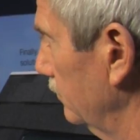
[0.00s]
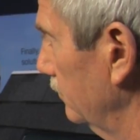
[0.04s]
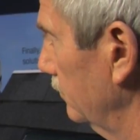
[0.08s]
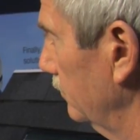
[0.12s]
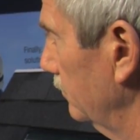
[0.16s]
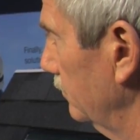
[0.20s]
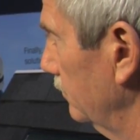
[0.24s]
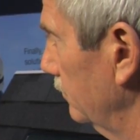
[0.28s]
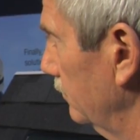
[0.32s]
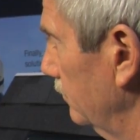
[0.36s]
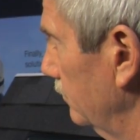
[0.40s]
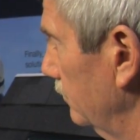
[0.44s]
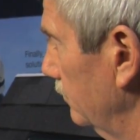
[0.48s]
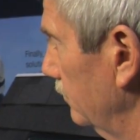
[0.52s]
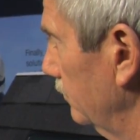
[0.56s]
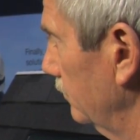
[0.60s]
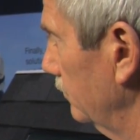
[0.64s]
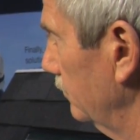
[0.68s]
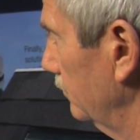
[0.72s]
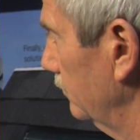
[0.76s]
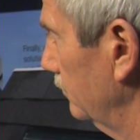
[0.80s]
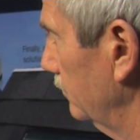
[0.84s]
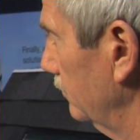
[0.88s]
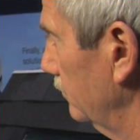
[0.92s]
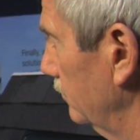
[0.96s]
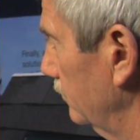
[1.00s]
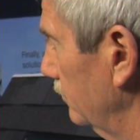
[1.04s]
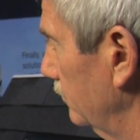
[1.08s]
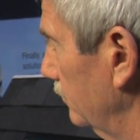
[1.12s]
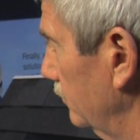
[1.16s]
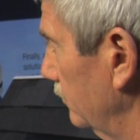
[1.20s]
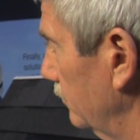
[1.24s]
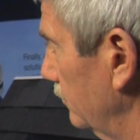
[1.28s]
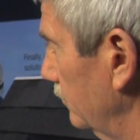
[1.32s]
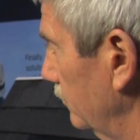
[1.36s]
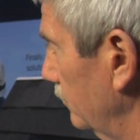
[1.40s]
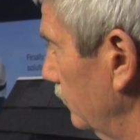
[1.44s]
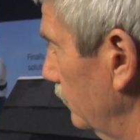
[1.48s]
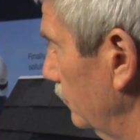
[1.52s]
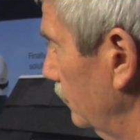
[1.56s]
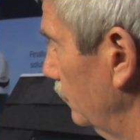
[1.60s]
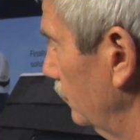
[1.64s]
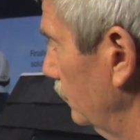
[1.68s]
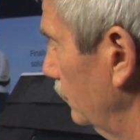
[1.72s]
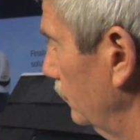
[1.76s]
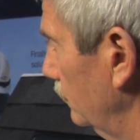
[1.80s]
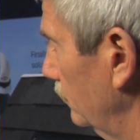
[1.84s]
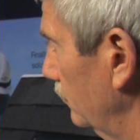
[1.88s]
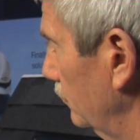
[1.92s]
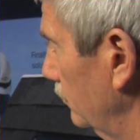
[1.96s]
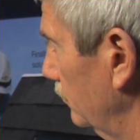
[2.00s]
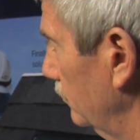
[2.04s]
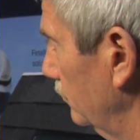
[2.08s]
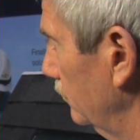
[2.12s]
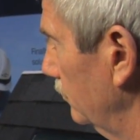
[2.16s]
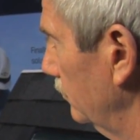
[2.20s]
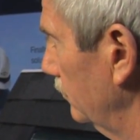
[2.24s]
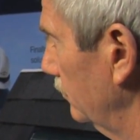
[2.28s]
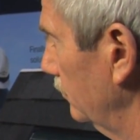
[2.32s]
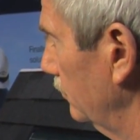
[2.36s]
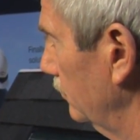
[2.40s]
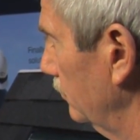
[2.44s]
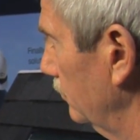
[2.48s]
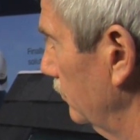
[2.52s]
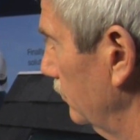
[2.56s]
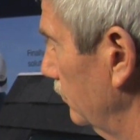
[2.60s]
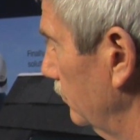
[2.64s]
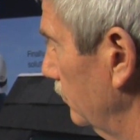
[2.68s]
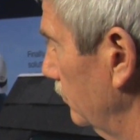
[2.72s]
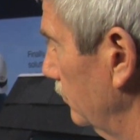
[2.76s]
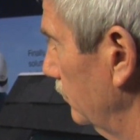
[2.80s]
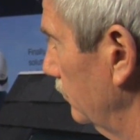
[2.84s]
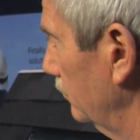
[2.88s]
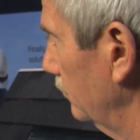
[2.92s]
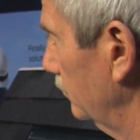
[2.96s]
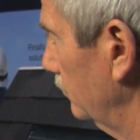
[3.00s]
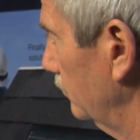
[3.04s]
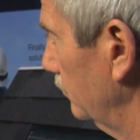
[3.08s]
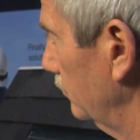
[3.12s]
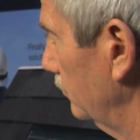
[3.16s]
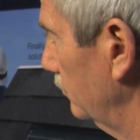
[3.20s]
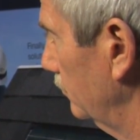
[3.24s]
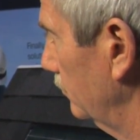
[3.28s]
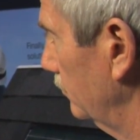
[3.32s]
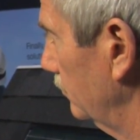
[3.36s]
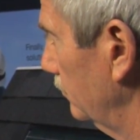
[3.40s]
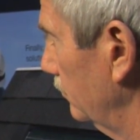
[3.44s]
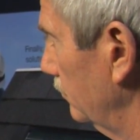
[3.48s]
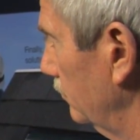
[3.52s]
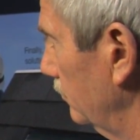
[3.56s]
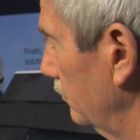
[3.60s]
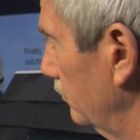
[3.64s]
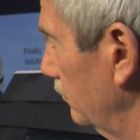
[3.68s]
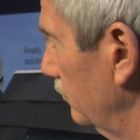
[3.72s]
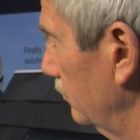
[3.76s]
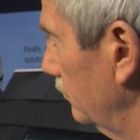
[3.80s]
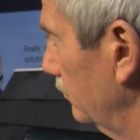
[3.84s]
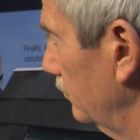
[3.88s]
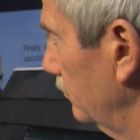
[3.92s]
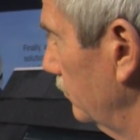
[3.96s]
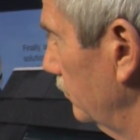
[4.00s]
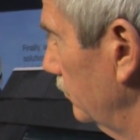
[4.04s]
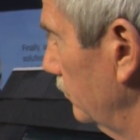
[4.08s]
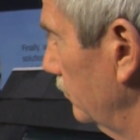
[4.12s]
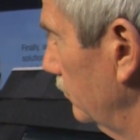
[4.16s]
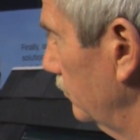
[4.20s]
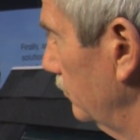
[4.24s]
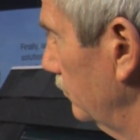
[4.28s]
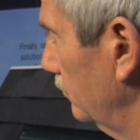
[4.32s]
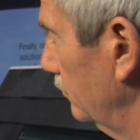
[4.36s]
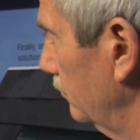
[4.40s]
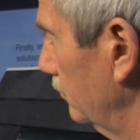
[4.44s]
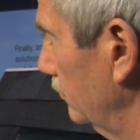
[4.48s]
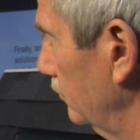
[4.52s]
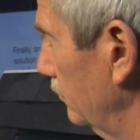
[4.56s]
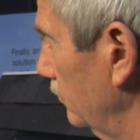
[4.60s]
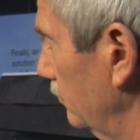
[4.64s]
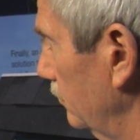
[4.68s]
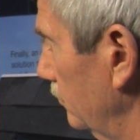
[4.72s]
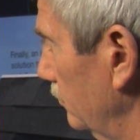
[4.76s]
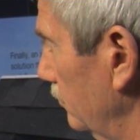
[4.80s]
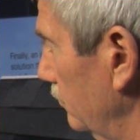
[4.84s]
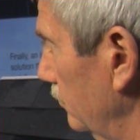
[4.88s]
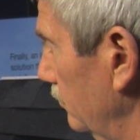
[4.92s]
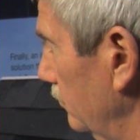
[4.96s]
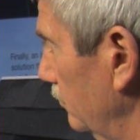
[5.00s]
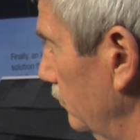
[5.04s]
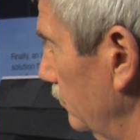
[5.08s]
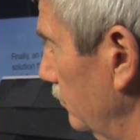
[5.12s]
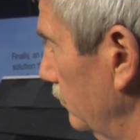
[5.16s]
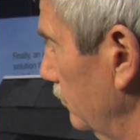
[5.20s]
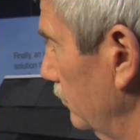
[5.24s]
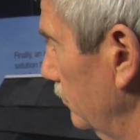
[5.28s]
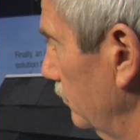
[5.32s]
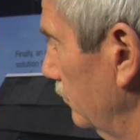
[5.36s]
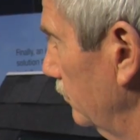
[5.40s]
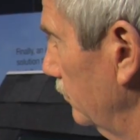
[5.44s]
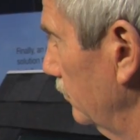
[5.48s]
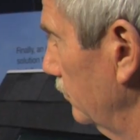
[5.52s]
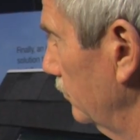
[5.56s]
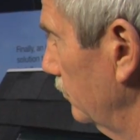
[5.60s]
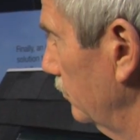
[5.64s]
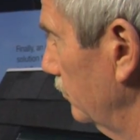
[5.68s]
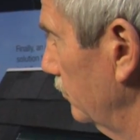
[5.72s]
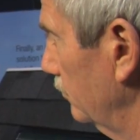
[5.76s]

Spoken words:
This person isn't speaking.